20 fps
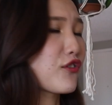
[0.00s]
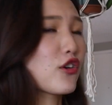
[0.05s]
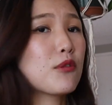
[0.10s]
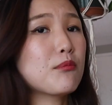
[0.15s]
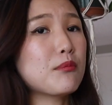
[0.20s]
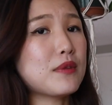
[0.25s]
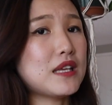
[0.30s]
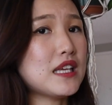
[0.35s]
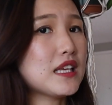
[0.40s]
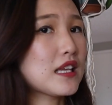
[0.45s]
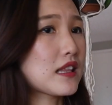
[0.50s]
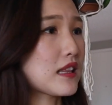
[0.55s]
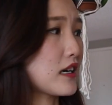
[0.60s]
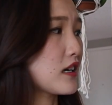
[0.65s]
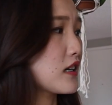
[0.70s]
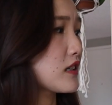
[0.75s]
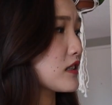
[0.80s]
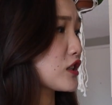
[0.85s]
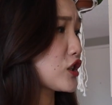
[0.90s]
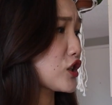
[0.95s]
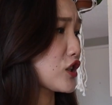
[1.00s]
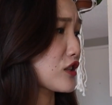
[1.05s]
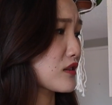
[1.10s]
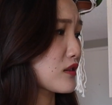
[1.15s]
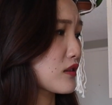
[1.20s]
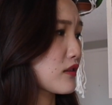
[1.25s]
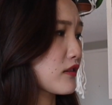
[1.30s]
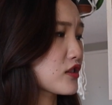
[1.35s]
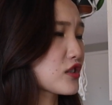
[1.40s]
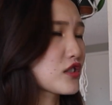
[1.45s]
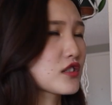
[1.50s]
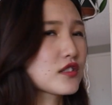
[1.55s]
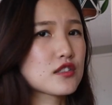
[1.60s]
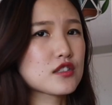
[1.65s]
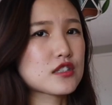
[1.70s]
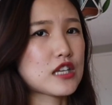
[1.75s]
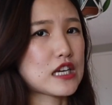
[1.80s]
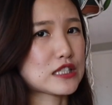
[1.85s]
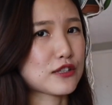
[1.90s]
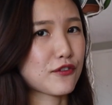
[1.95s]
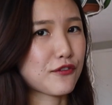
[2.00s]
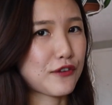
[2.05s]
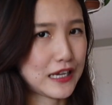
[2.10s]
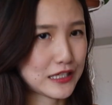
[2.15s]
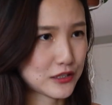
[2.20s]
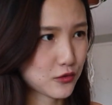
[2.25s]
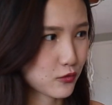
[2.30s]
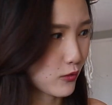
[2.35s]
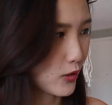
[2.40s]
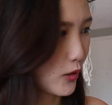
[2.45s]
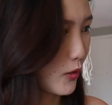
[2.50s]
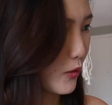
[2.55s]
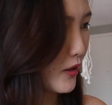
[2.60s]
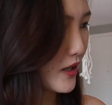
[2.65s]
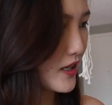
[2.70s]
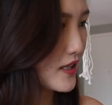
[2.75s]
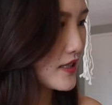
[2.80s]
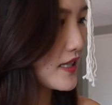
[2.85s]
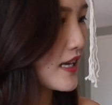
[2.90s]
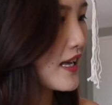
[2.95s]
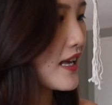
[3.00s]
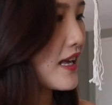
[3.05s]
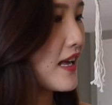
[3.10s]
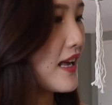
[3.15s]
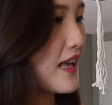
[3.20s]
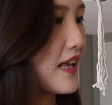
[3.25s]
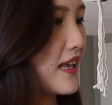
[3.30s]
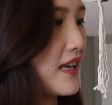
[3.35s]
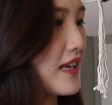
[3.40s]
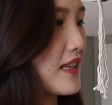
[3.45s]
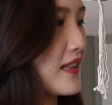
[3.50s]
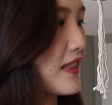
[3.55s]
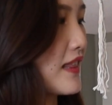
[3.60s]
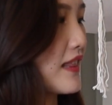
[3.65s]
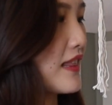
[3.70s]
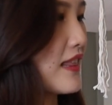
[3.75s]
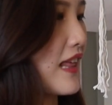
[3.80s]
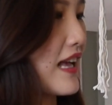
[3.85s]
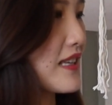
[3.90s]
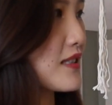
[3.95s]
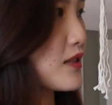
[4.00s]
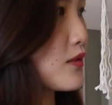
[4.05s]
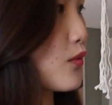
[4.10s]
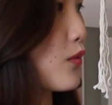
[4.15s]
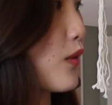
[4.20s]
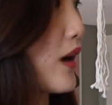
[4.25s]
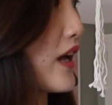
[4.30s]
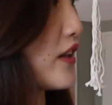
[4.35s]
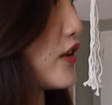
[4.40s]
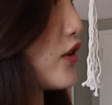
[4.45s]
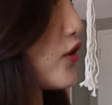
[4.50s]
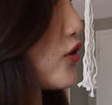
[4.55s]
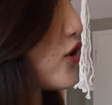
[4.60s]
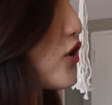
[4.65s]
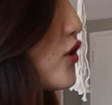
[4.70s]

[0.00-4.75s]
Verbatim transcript: for me, they're just such fast growers, and that's one new